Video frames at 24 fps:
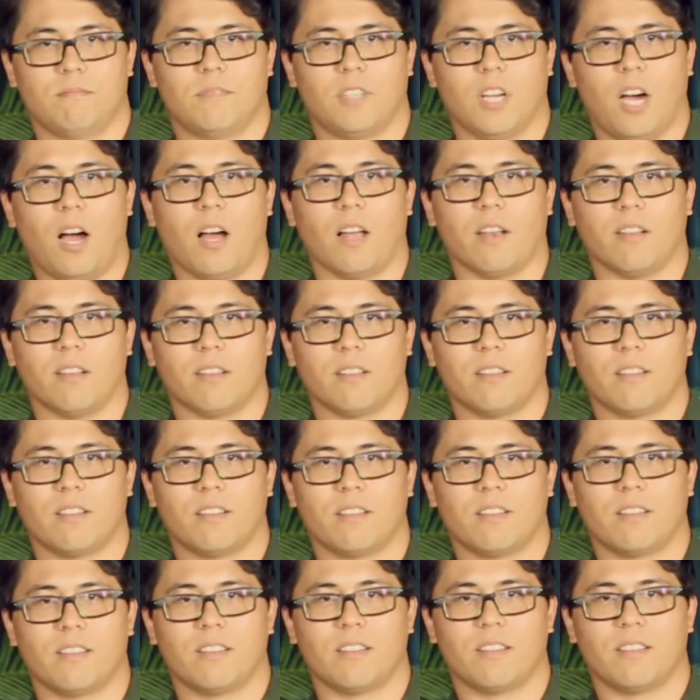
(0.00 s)
God.
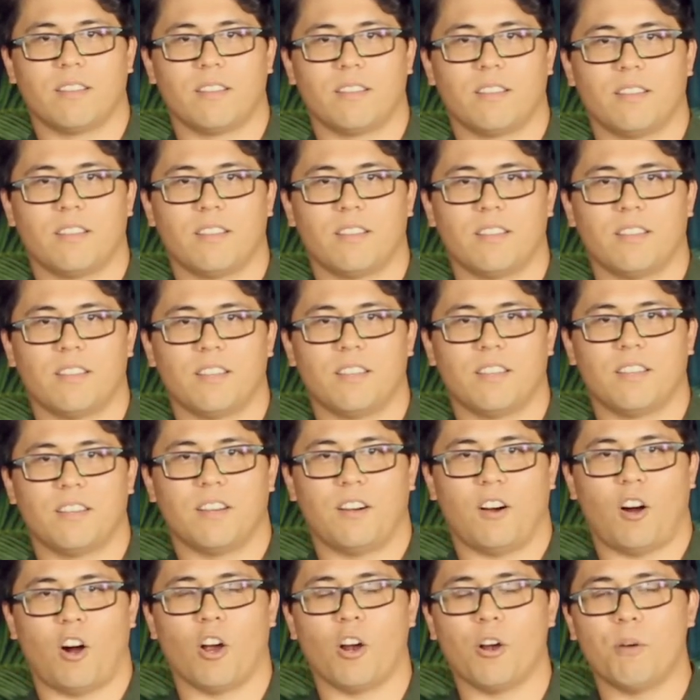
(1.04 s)

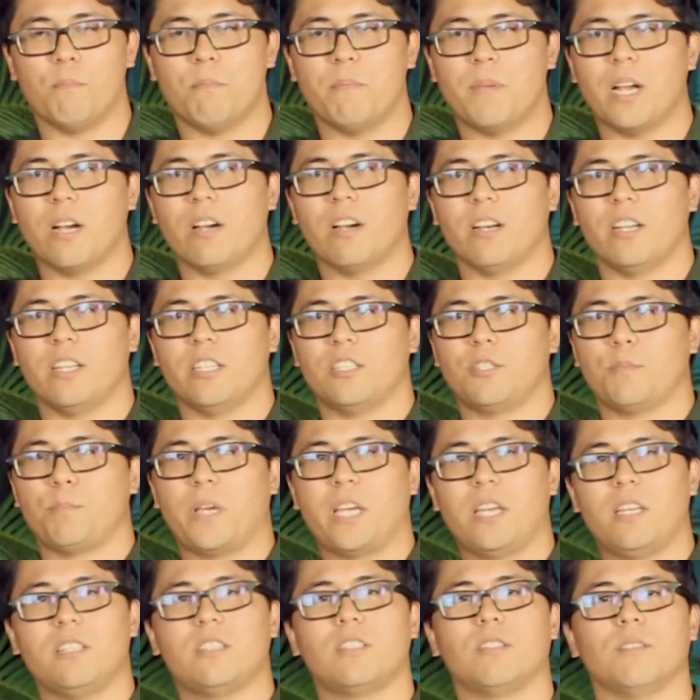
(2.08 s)
Our marriage
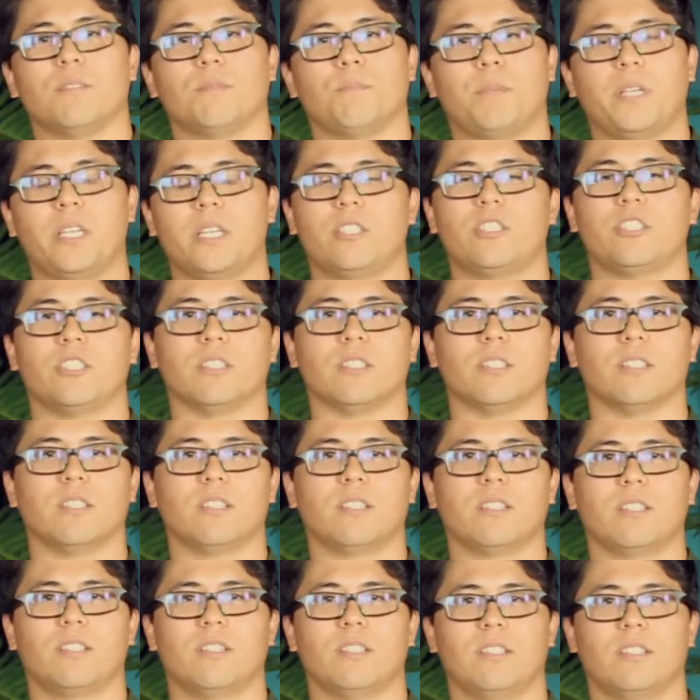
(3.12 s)
paints a picture,
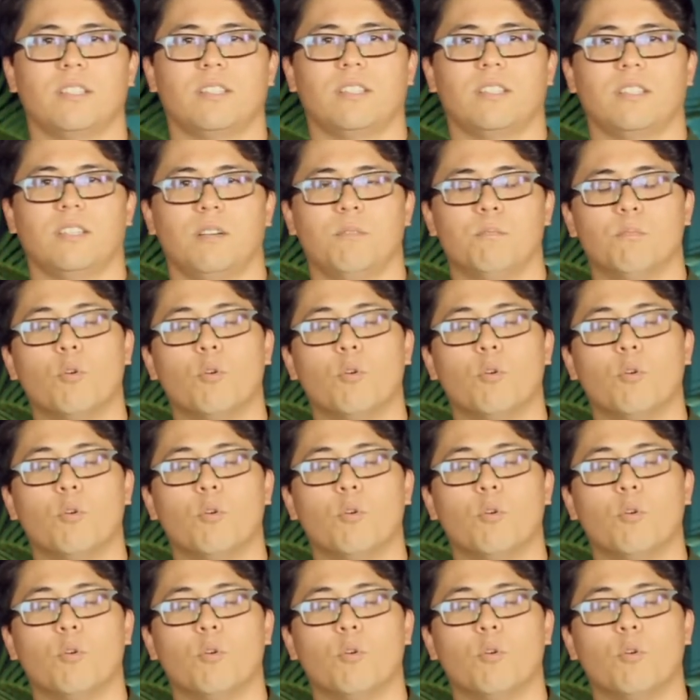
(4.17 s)
a